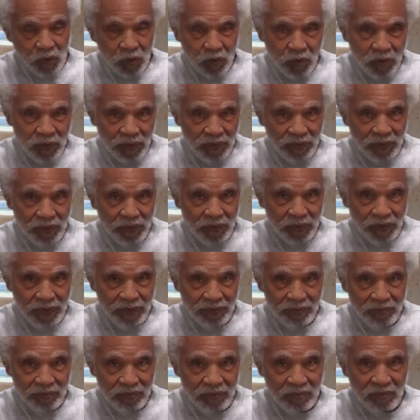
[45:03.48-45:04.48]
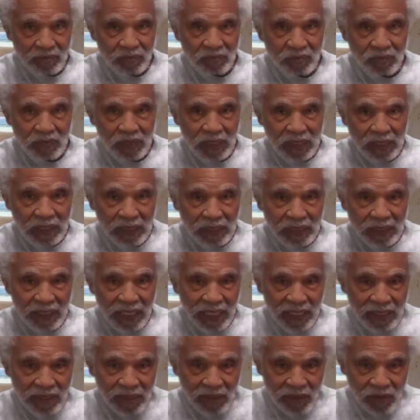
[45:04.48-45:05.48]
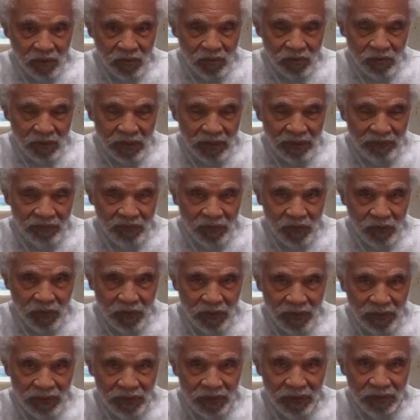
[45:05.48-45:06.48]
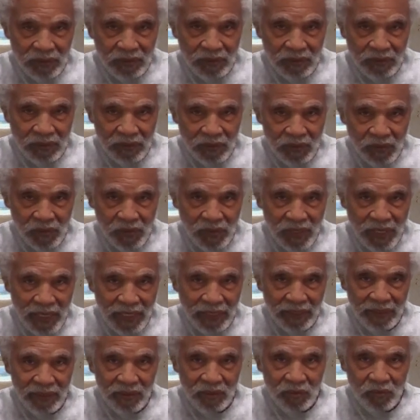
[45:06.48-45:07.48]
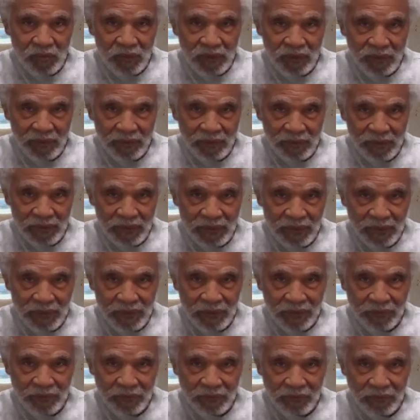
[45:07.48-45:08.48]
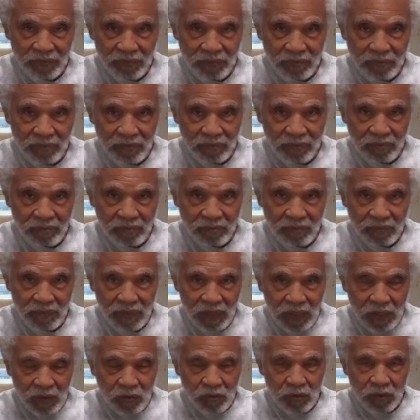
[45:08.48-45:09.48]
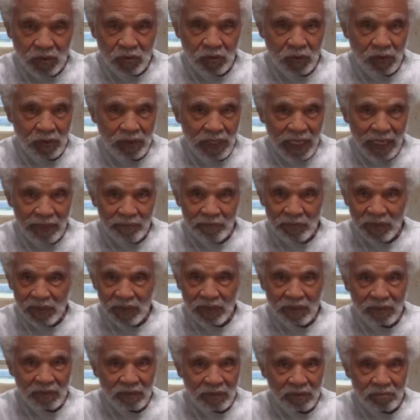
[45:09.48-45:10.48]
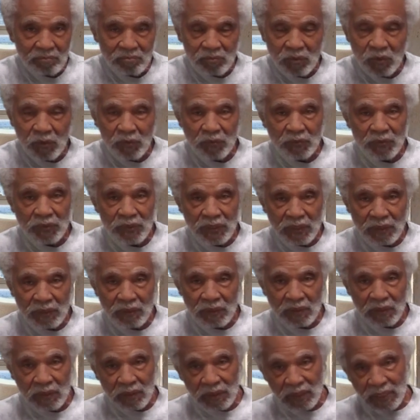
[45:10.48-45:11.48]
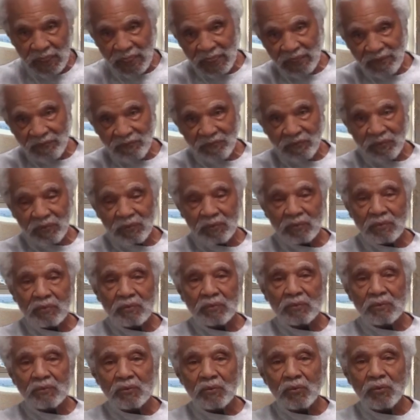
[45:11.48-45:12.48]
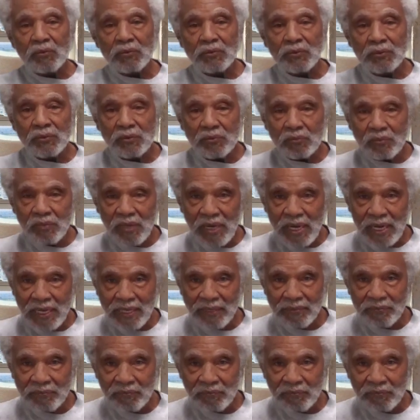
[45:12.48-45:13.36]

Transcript: will do it? That lonely voice crying in the wilderness, which will not be moved to the left or to the right